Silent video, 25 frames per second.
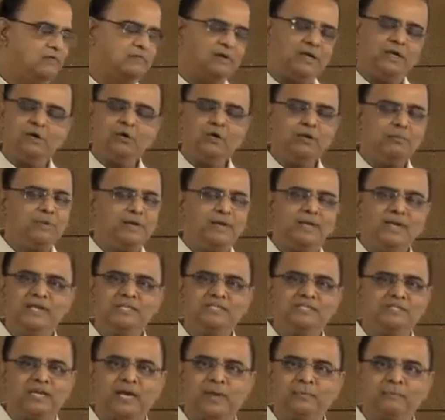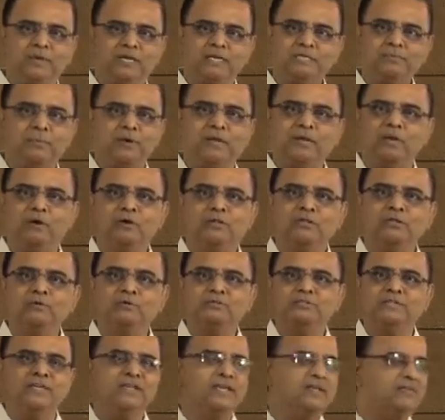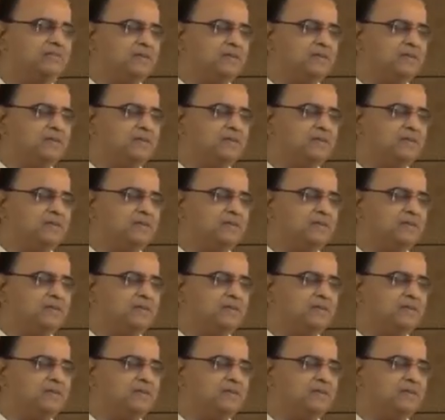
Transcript: well, nobody has time to explain all those things.